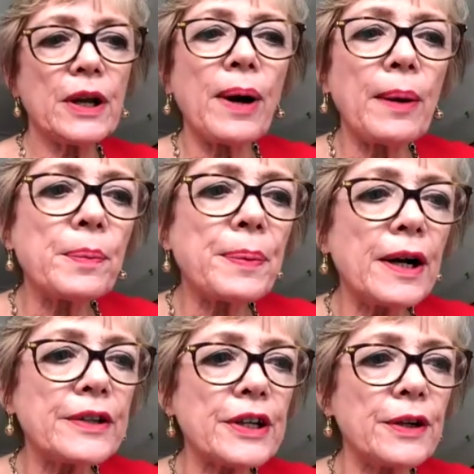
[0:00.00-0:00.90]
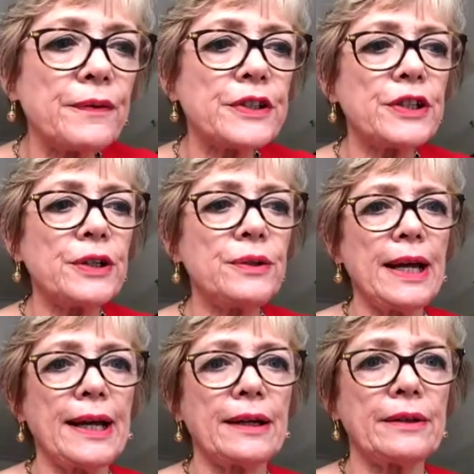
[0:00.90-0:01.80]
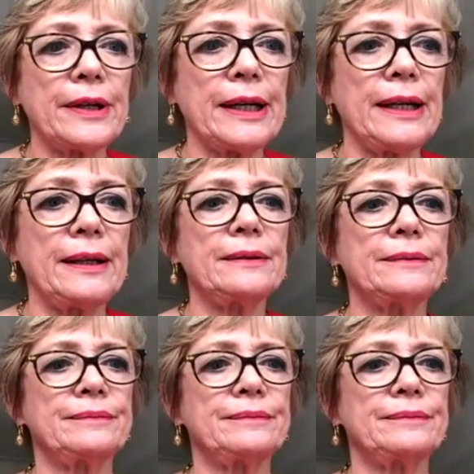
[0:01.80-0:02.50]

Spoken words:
So I will pass over to you, Nellarine.